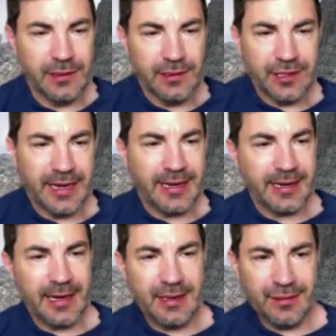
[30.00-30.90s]

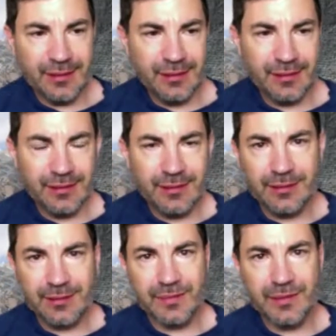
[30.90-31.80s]
genetic eye
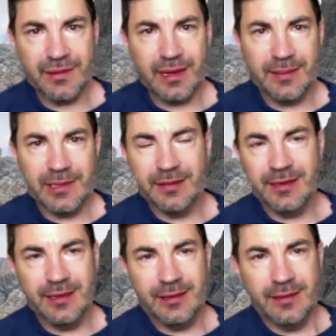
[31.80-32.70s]
diseases, most
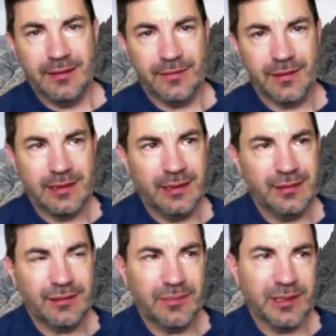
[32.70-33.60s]
commonly
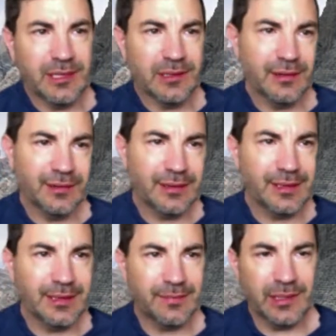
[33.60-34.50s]
retinitis
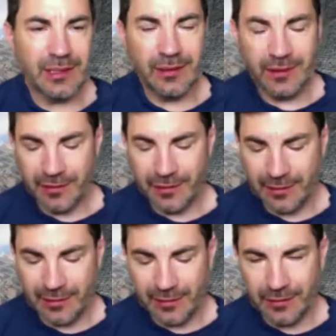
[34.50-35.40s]
pigmentosa, but
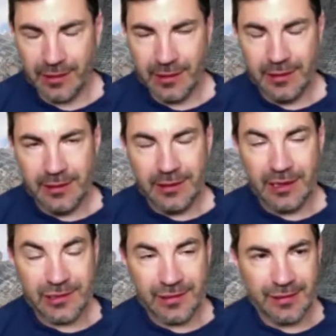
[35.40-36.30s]
also
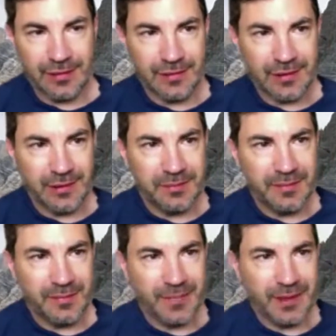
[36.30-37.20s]
Usher
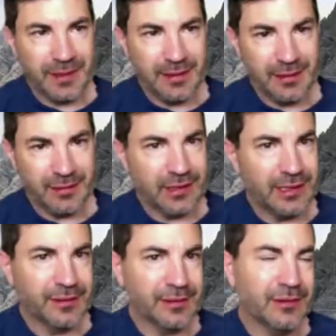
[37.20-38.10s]
syndrome, as
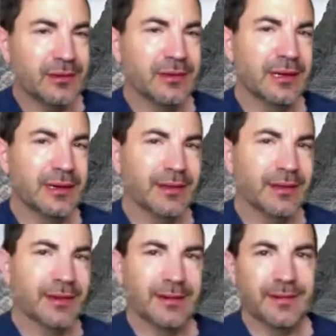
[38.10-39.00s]
well as a whole
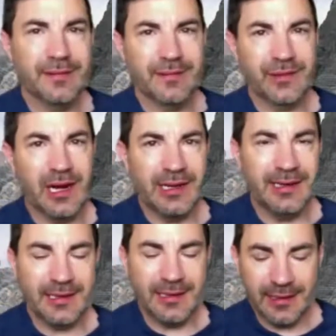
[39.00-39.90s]
other
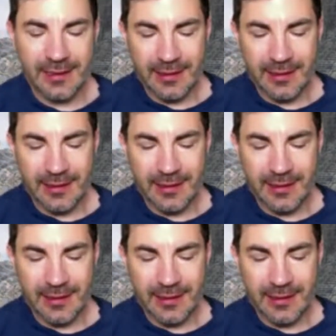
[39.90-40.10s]
variety